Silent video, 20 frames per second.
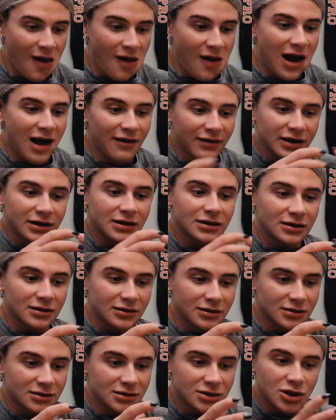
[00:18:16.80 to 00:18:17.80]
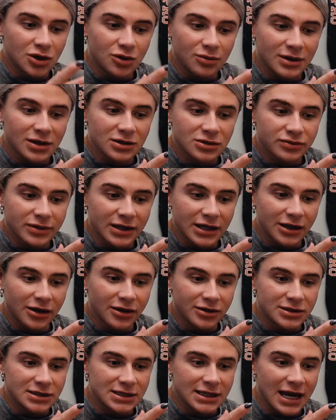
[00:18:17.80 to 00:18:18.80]
having 2 meals really
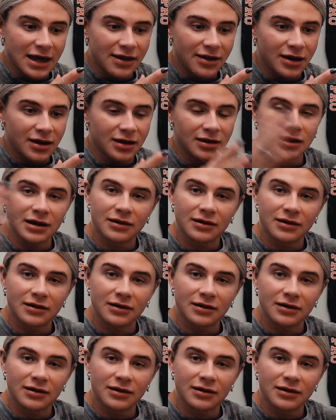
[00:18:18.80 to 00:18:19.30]
close together,